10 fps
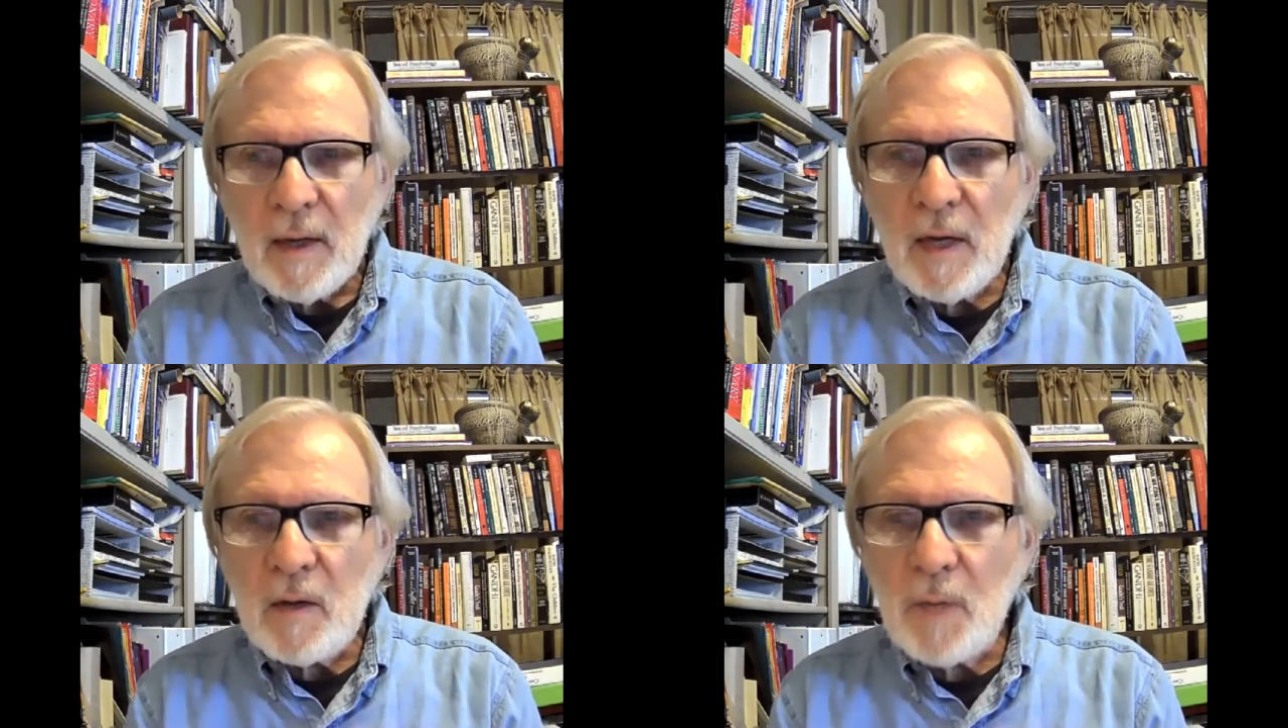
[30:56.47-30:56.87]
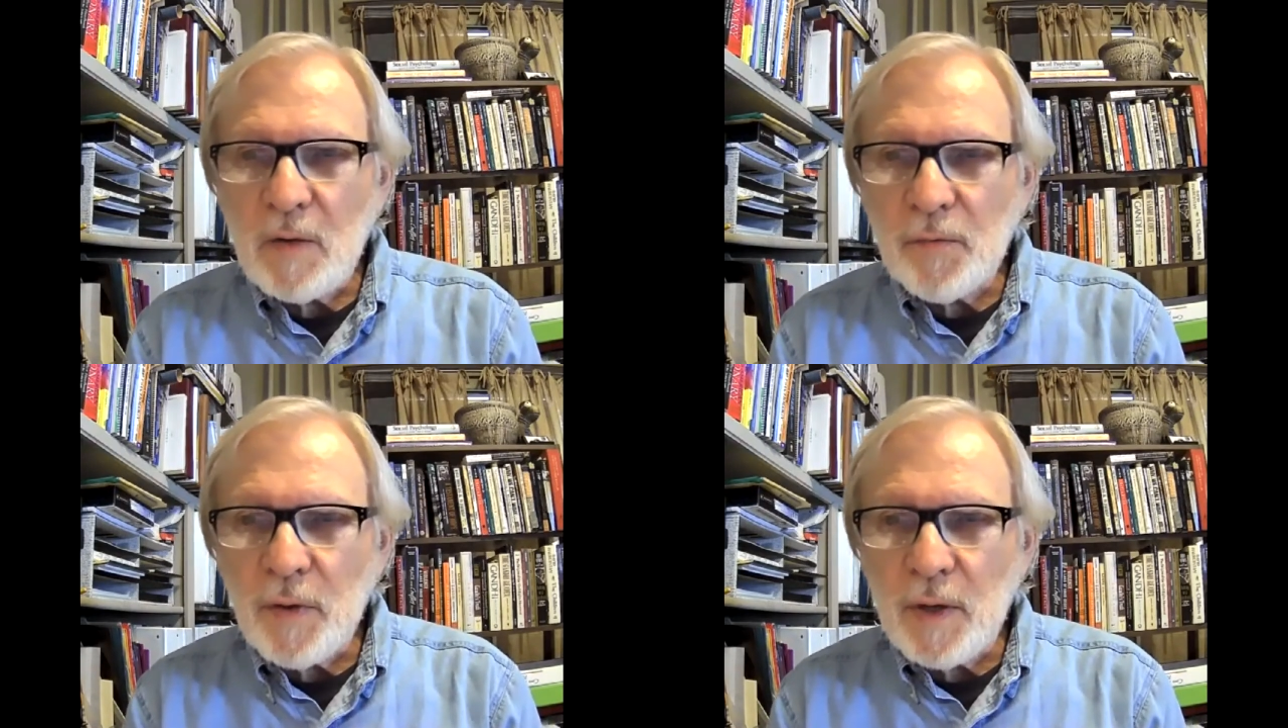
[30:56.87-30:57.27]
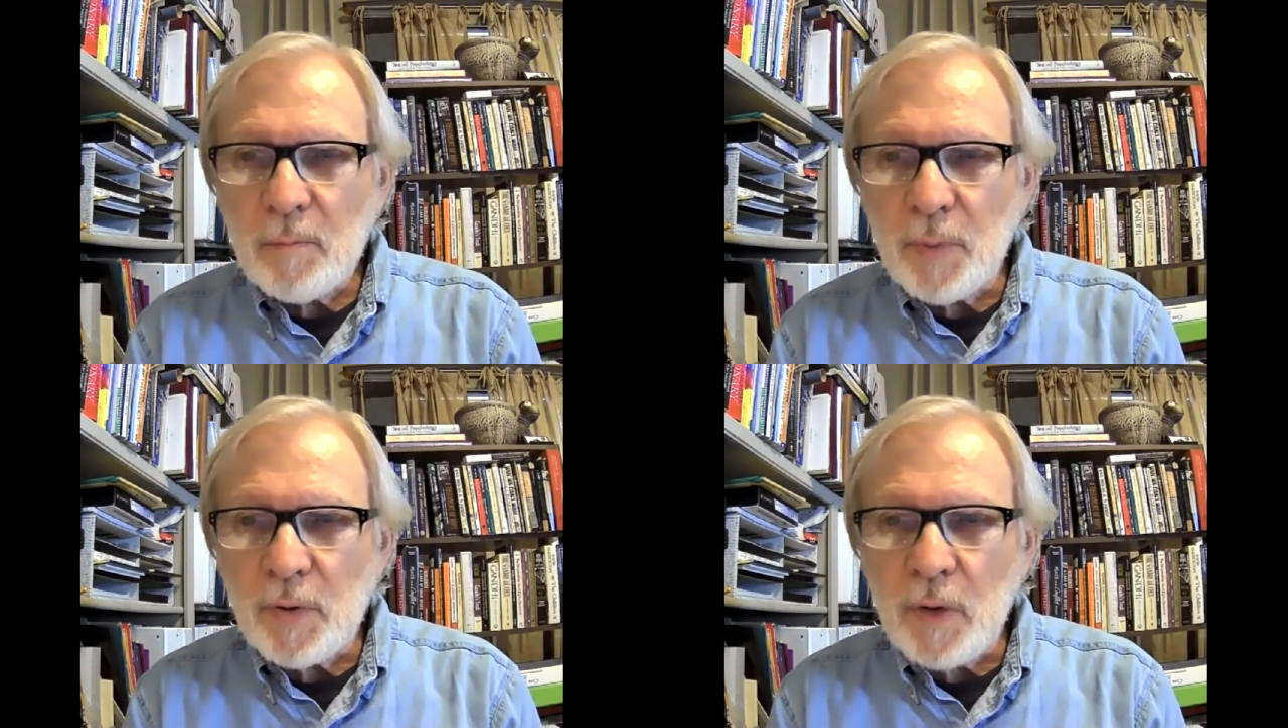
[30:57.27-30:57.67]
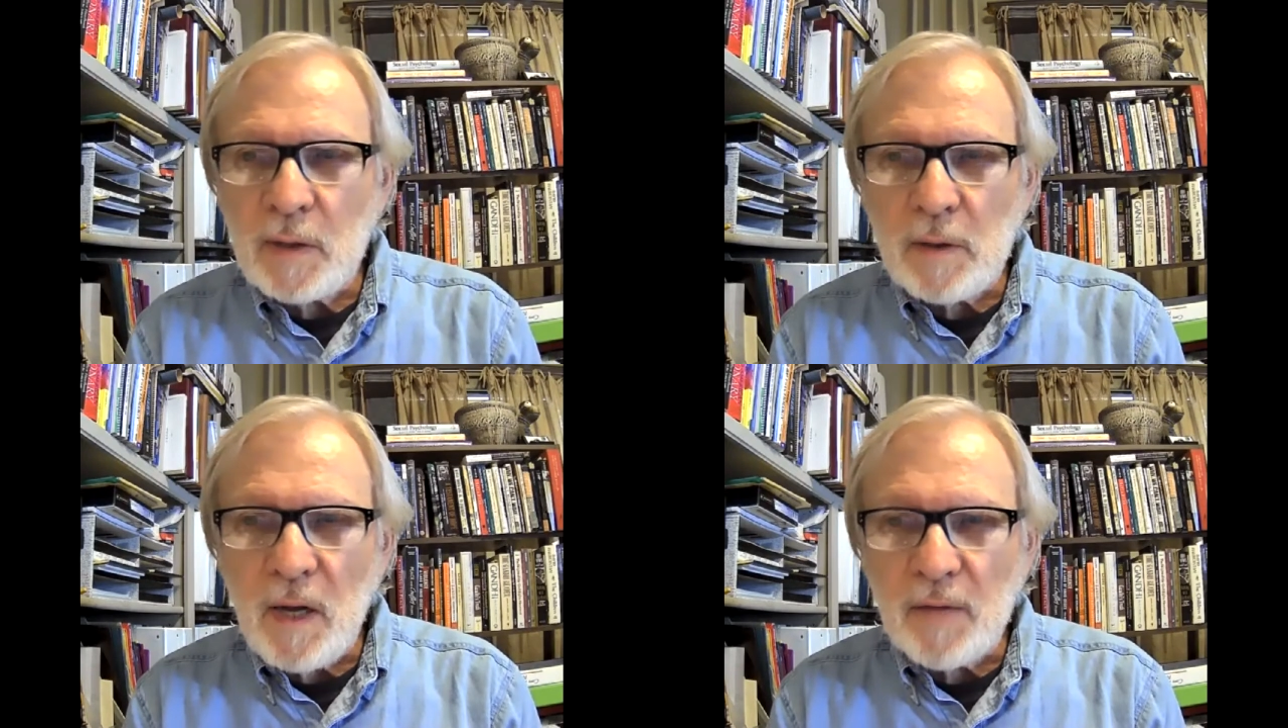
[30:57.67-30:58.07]
And my friend
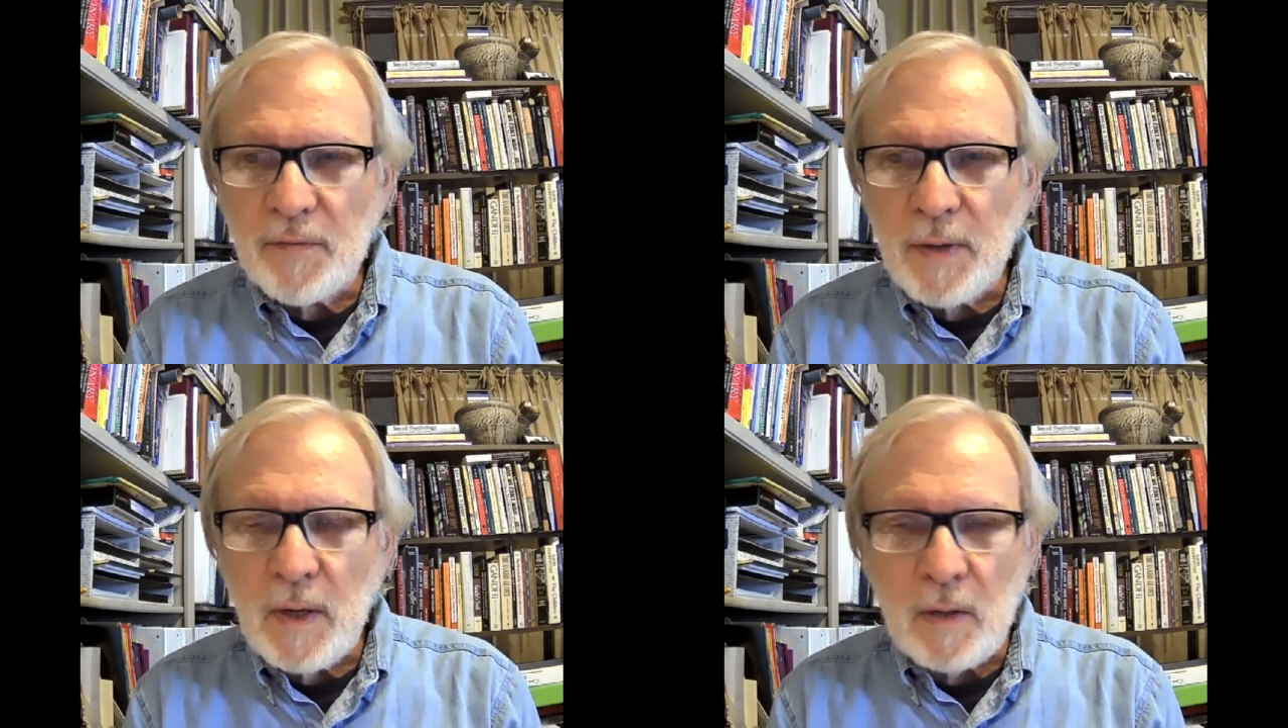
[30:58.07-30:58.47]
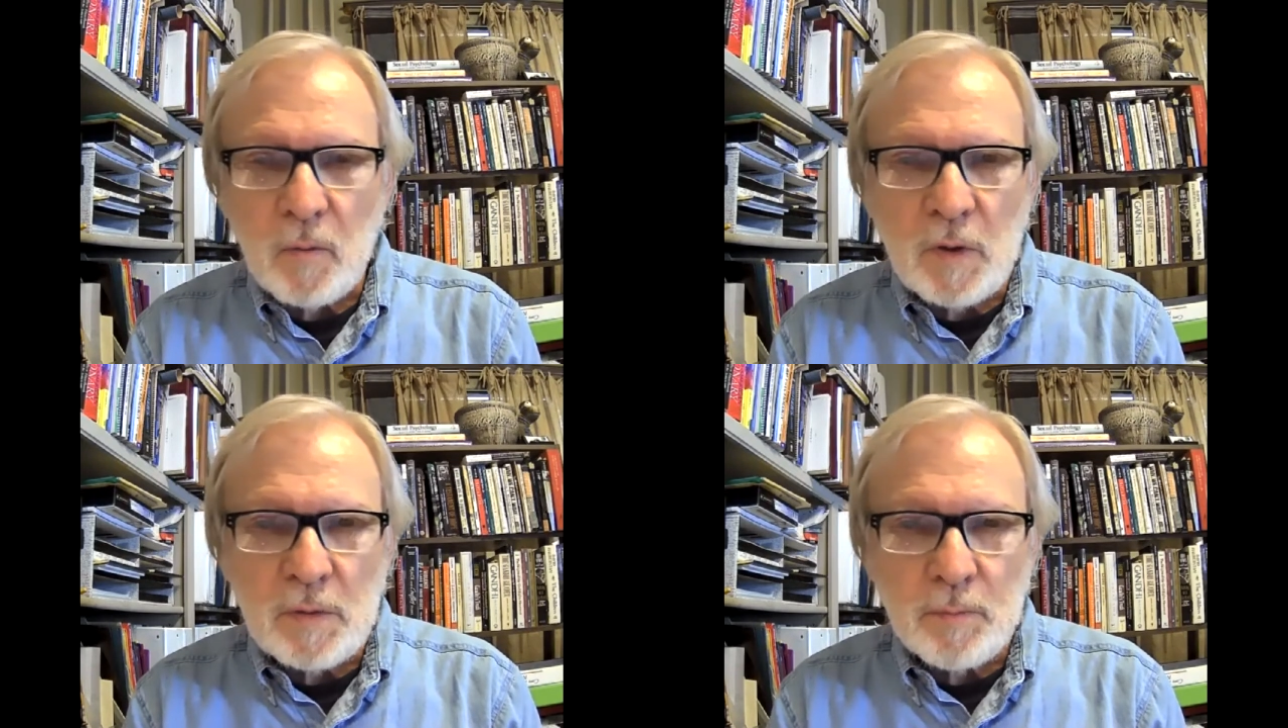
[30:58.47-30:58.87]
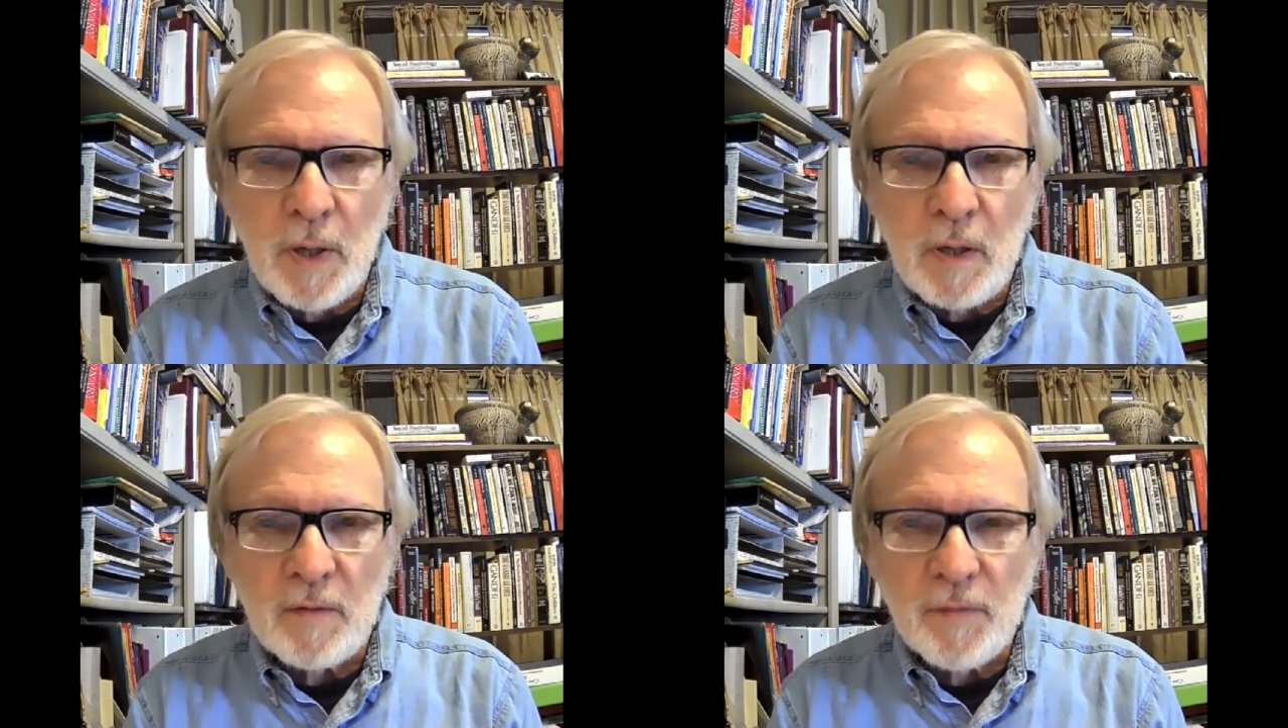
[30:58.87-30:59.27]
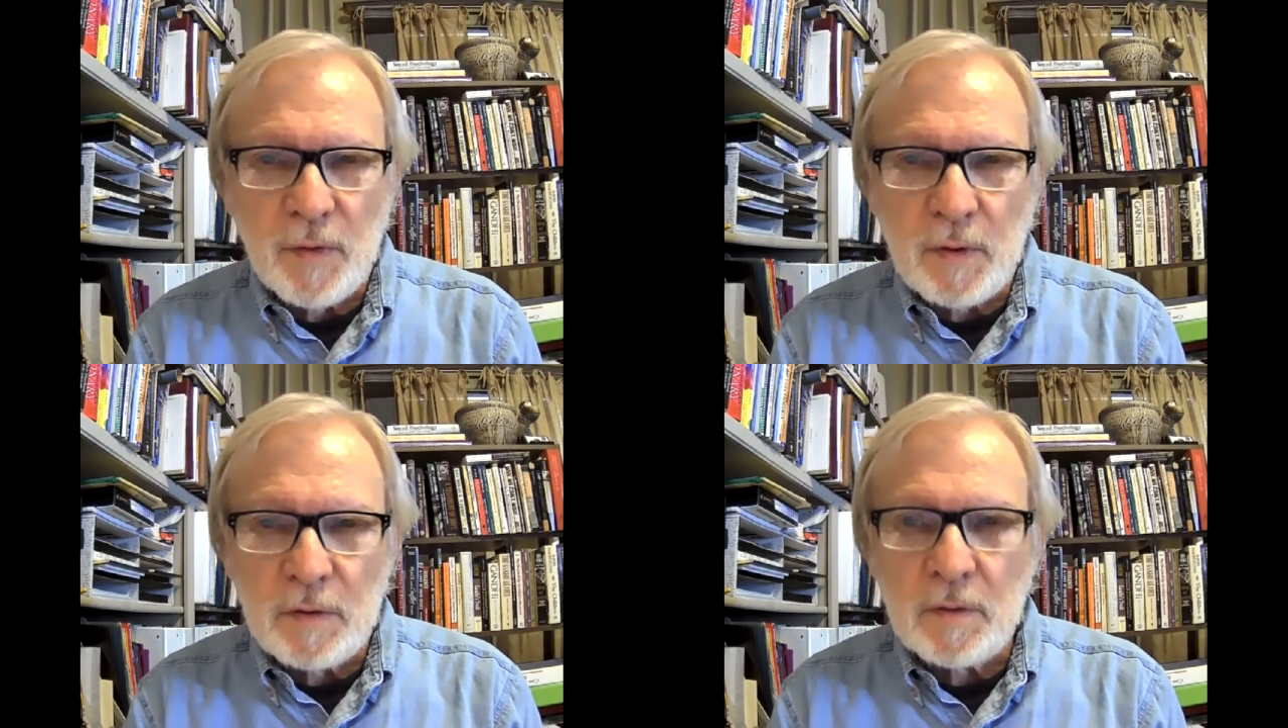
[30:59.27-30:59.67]
Bernard Lafayette was part of
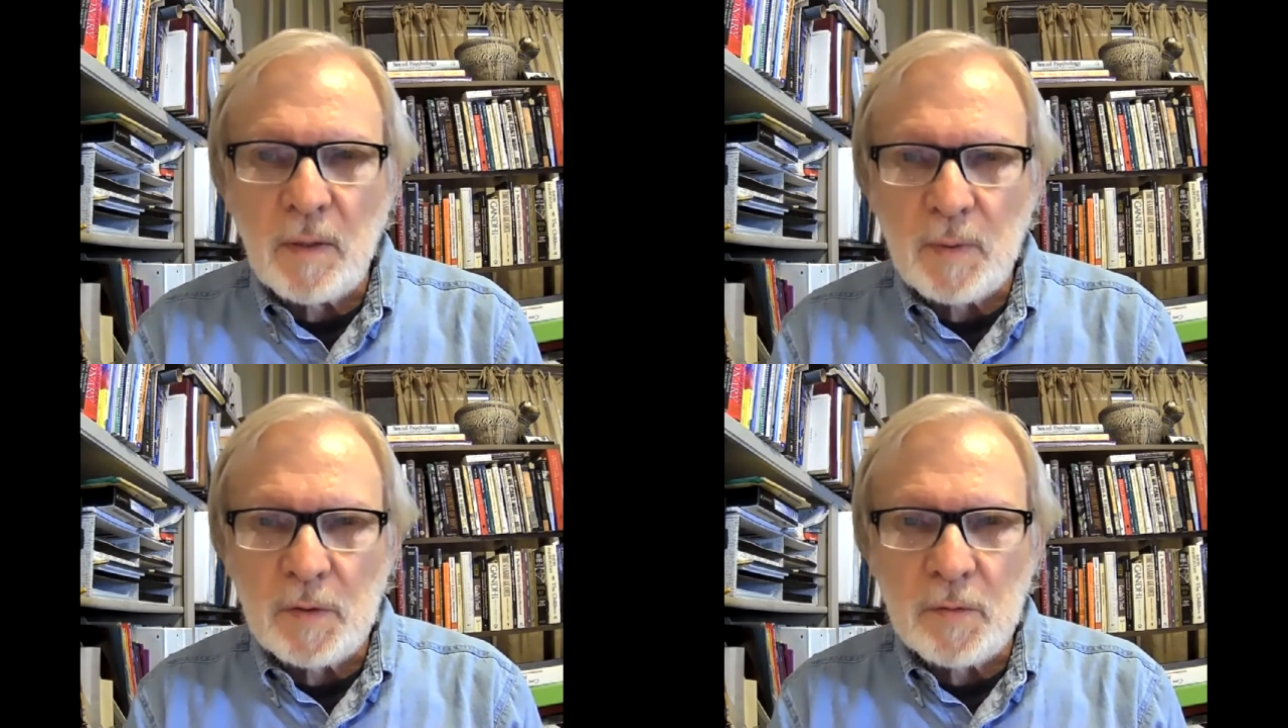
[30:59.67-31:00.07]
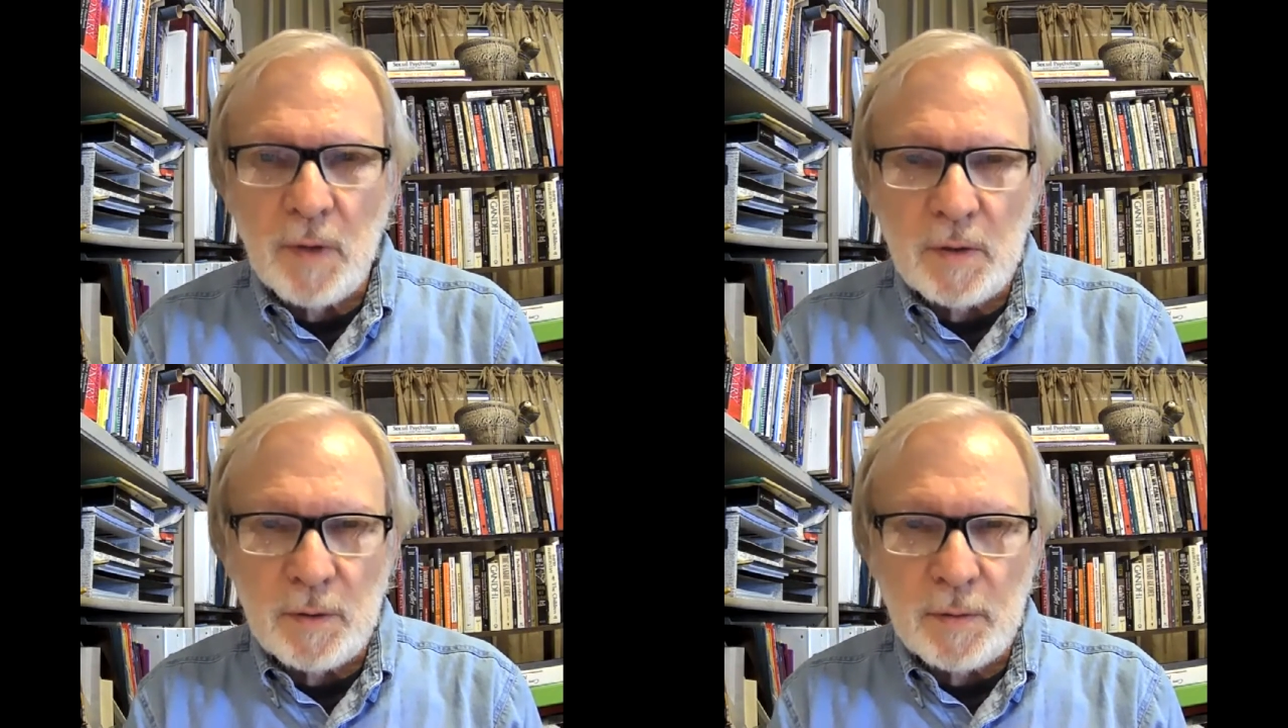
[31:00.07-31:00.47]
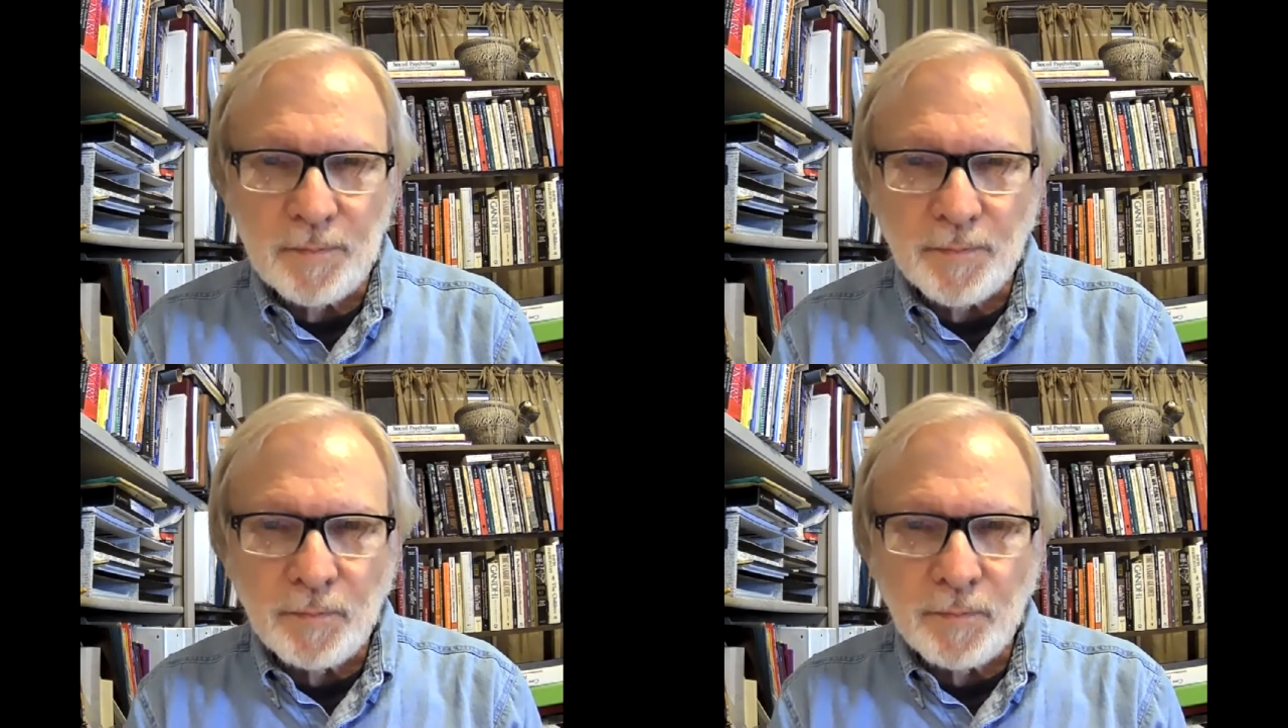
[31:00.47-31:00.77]
this demonstration.